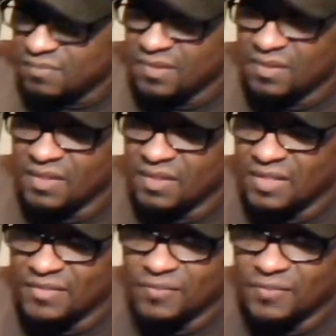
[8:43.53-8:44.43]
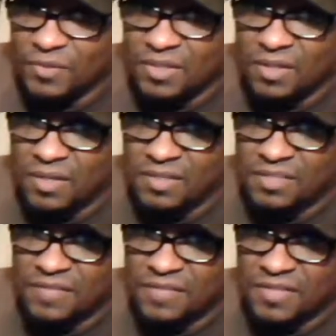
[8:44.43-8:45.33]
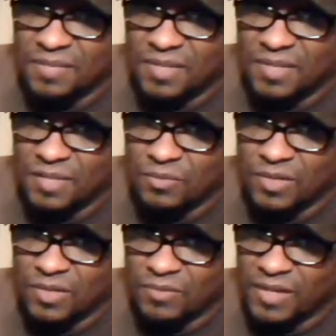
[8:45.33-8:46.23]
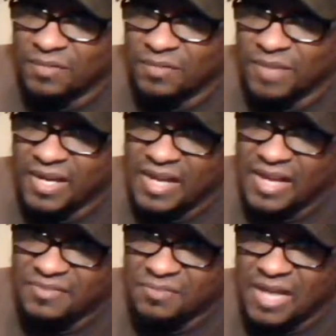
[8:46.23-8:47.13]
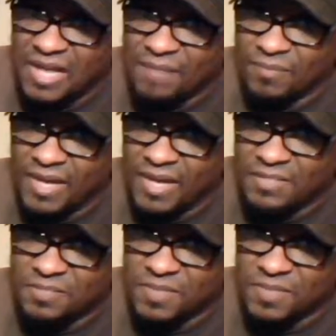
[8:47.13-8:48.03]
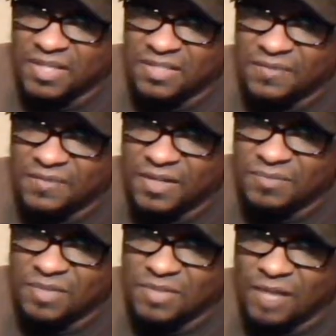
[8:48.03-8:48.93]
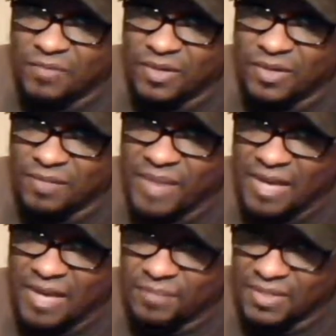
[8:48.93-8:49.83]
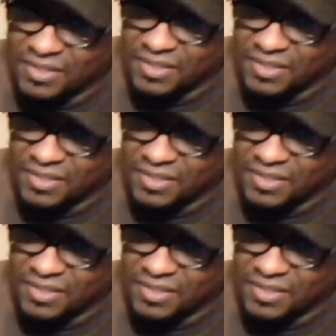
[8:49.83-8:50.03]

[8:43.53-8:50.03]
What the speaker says: And even if you can get all the stuff to come together to work right, you might have some compromises because of software compatibility.